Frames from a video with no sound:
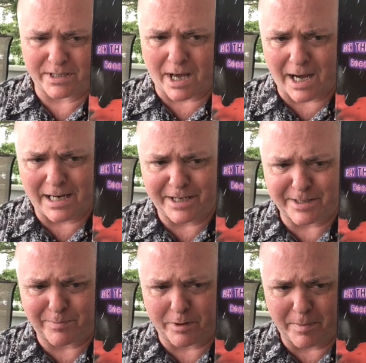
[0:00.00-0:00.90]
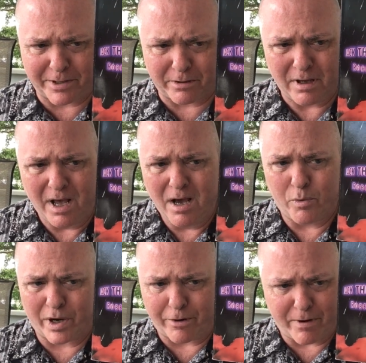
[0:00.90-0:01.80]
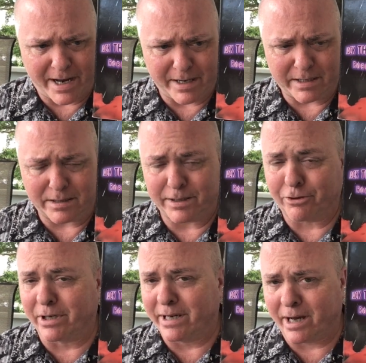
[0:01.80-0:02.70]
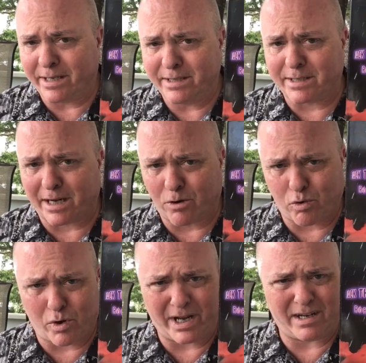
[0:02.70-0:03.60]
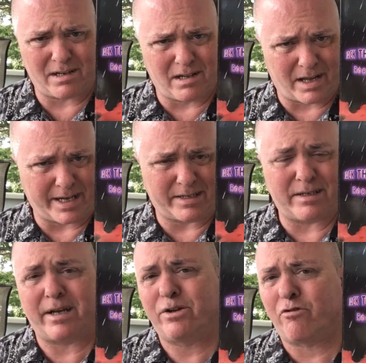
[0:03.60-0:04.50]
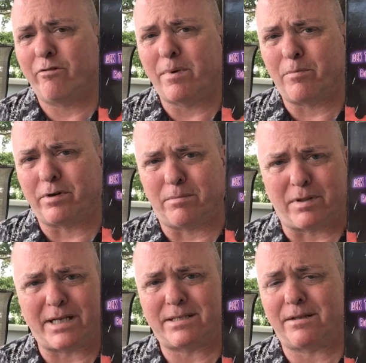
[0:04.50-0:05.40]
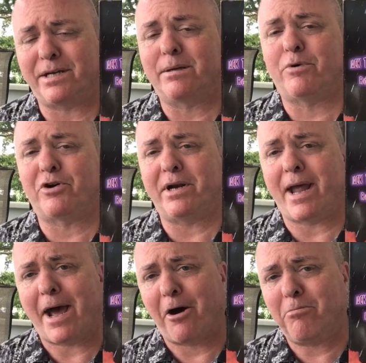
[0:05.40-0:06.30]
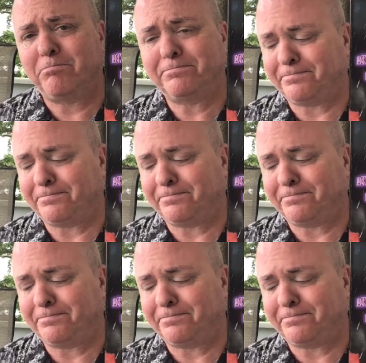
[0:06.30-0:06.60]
It's highly experimental. When I read it in the early 90s, I quite liked it. I don't remember a blessed thing about it now.